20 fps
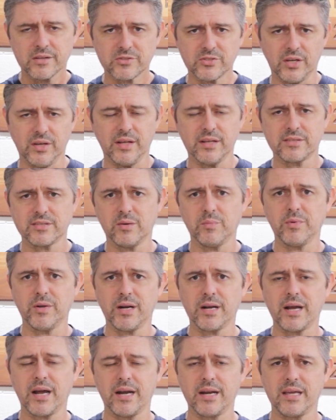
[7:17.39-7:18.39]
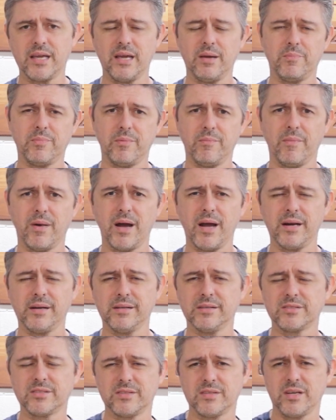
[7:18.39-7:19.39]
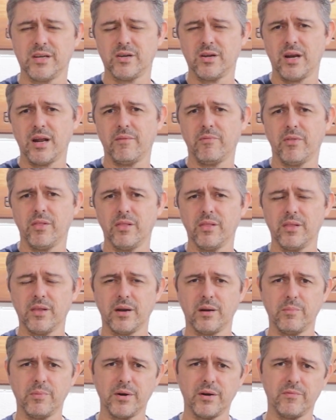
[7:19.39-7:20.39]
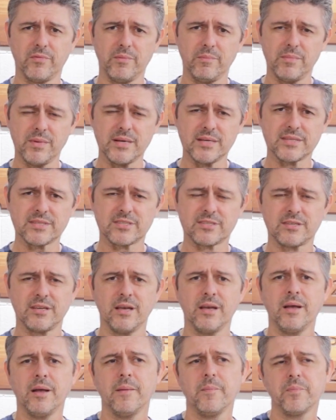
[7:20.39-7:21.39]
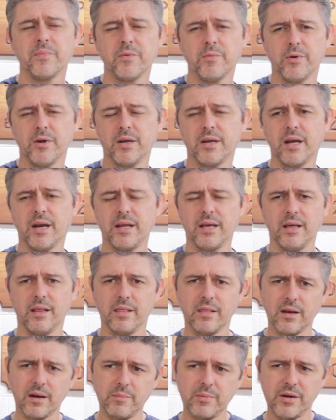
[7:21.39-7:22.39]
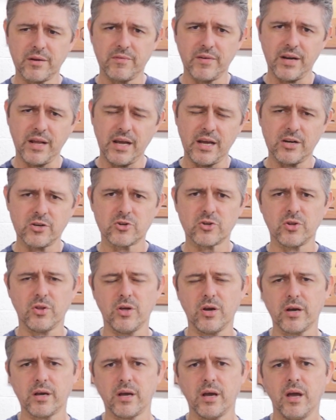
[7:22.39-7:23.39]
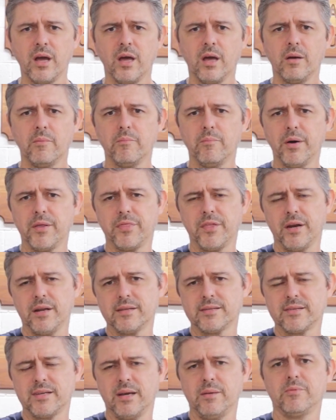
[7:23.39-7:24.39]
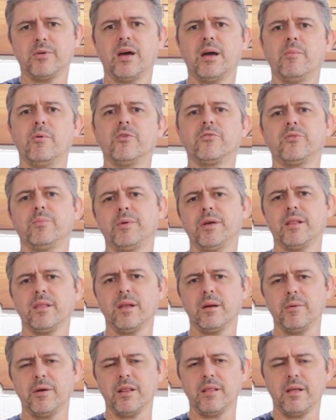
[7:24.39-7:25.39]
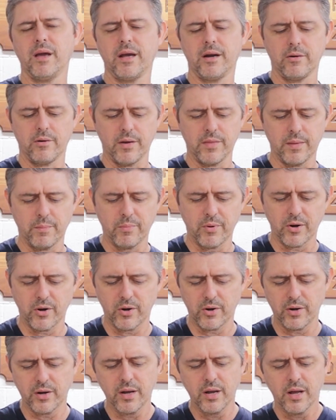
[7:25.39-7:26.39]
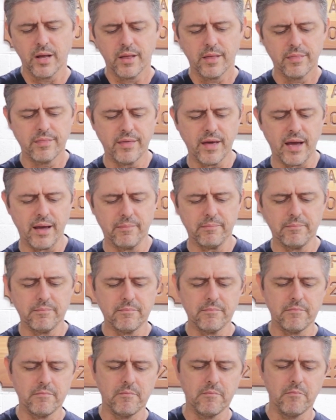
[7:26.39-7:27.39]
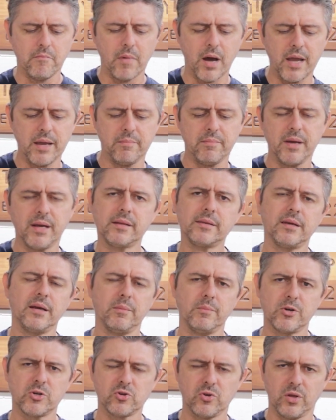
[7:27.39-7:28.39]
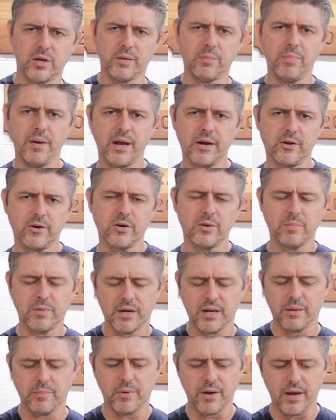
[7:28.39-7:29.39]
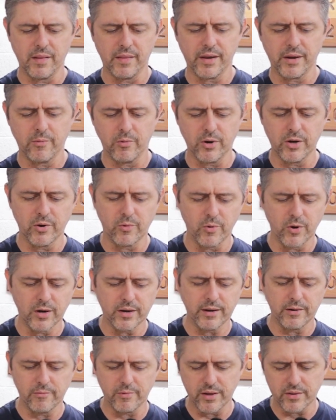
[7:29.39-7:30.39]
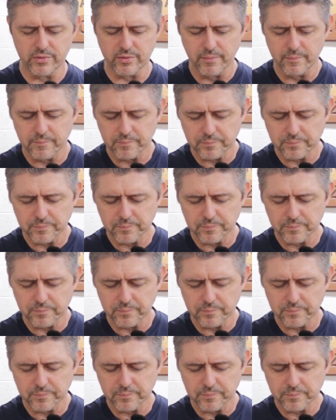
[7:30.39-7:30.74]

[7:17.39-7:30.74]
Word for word: So that's something to kind of keep in mind is, is that you could have a little bit of a miss where you kind of get a little bit of an aged look, but then at the same time also be a little bit lighter on the burn that might make the image look better depending upon like what you're working with.